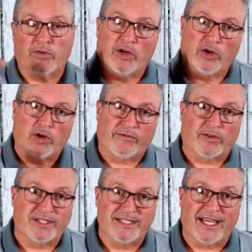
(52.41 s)
We're going to go to
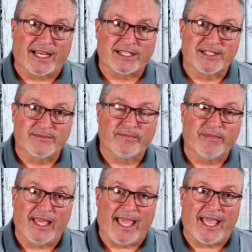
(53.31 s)
verse 6,
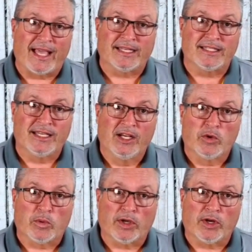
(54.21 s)
and
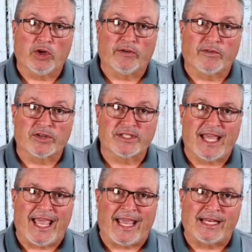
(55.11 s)
we're going to go to verse
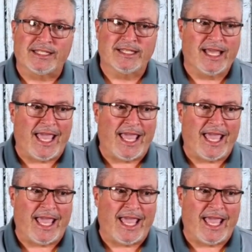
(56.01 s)
8.